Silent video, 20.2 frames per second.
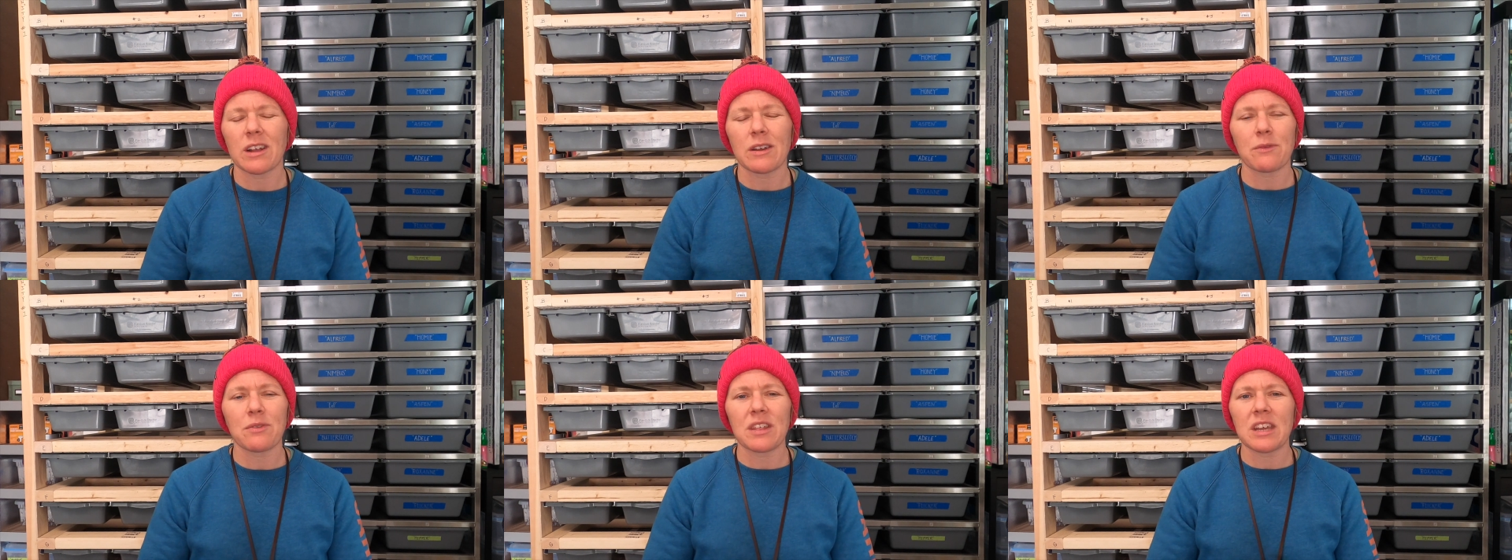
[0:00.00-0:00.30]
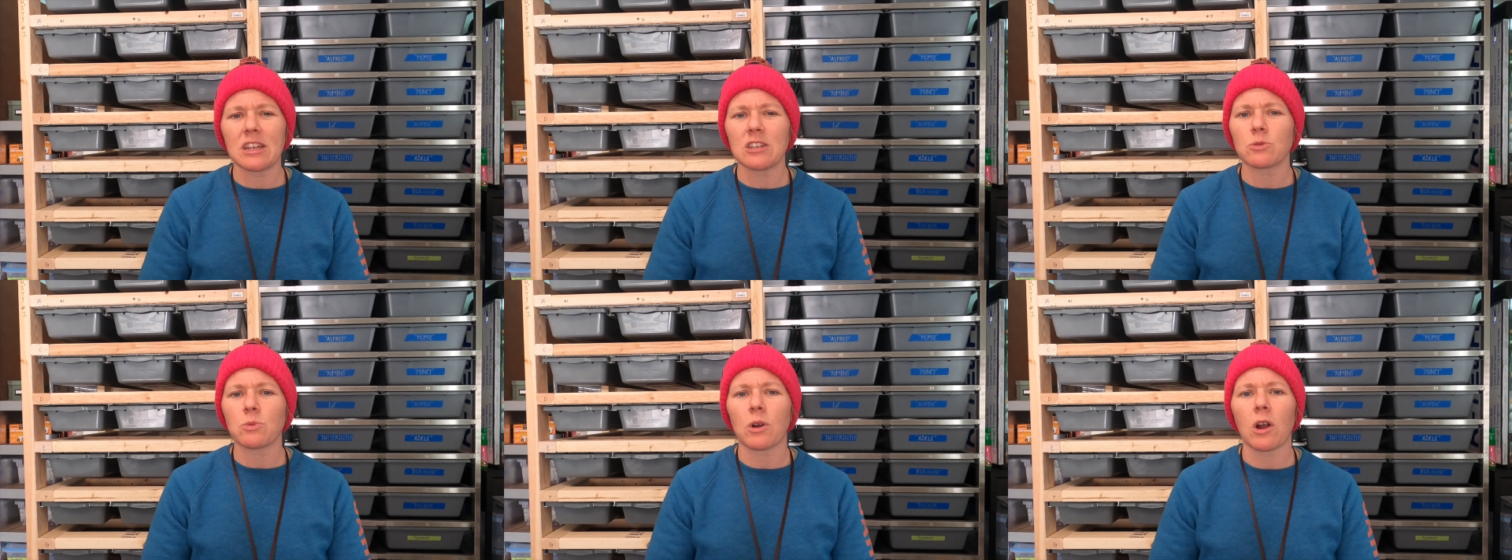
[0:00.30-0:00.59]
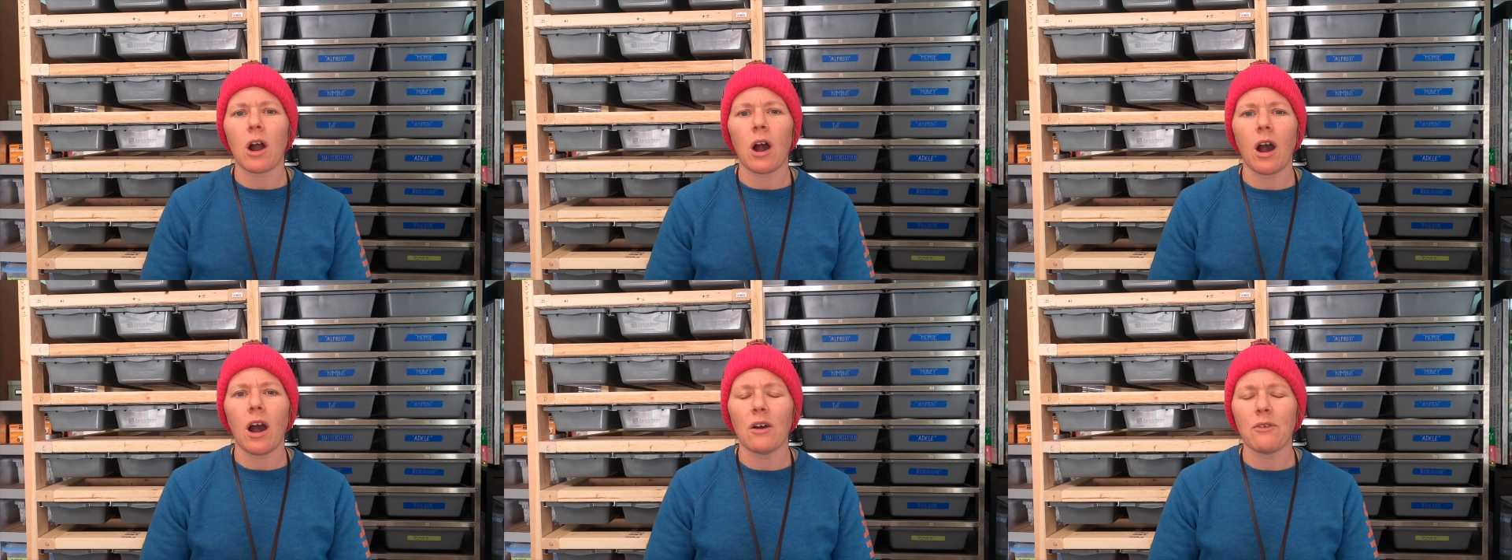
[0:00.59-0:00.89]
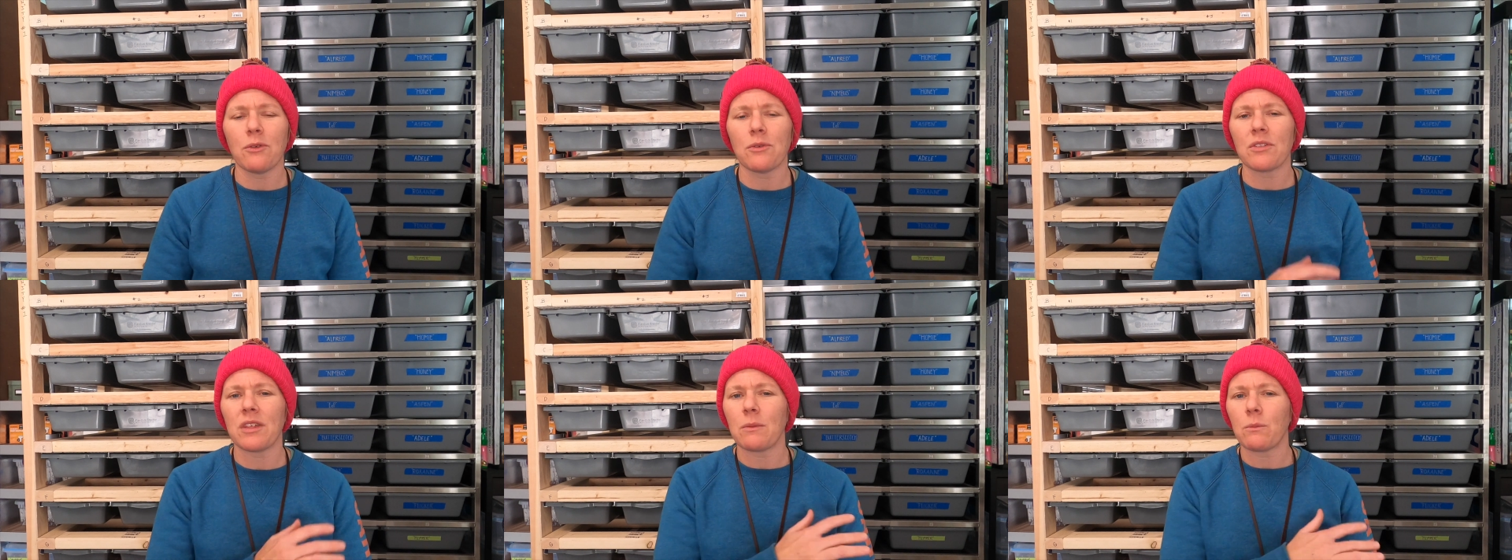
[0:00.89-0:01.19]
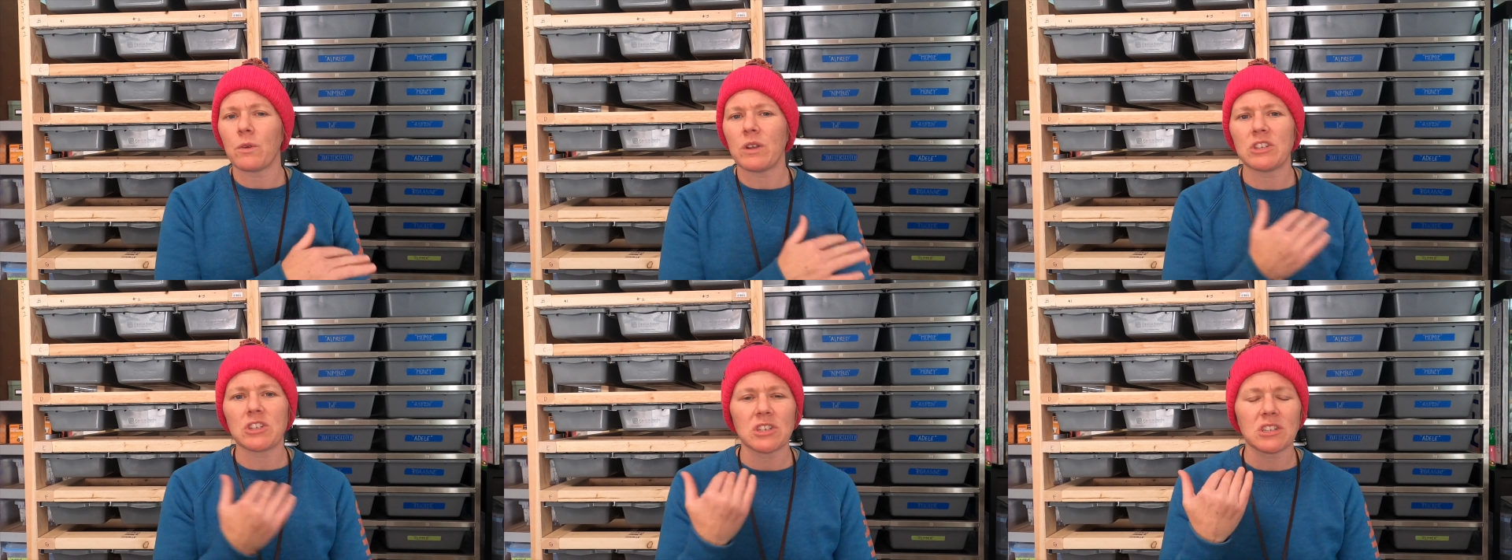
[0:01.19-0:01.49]
If things were off,
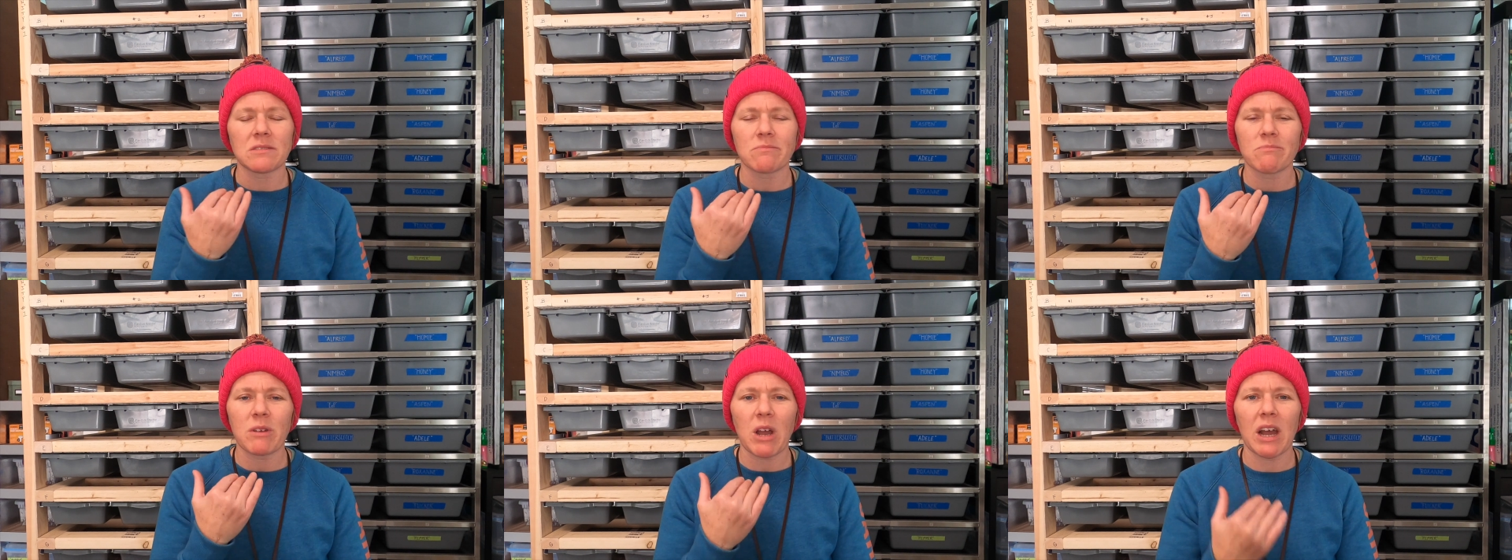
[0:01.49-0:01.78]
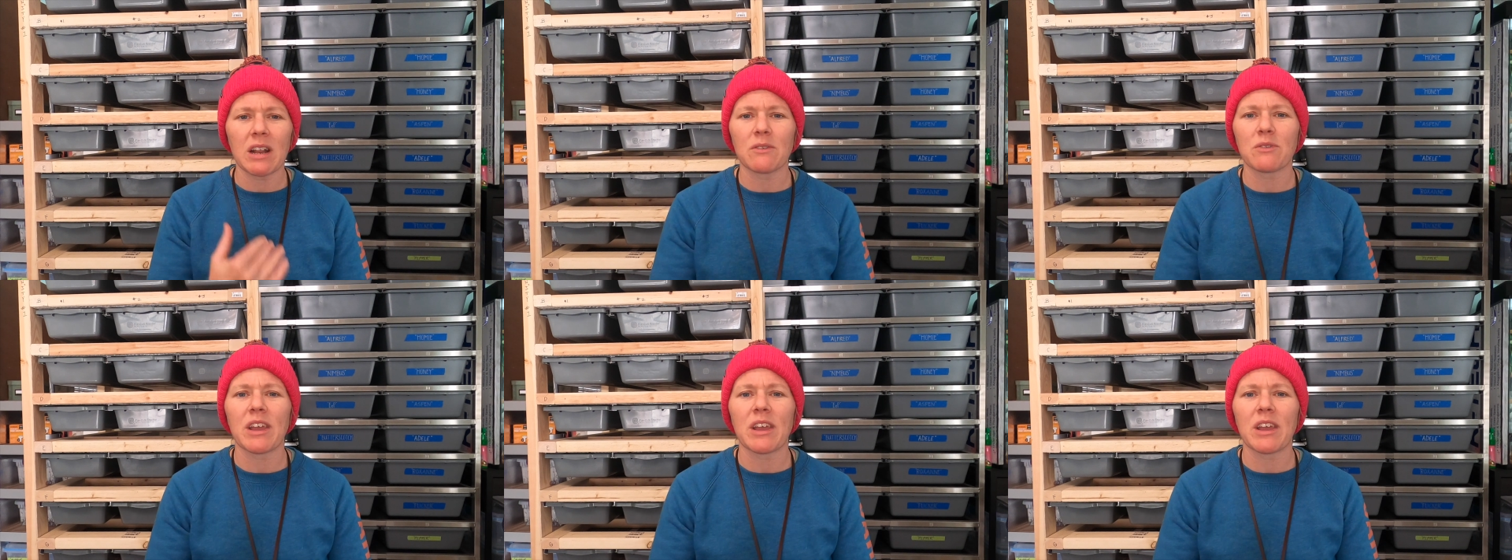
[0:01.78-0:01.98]
then we just kind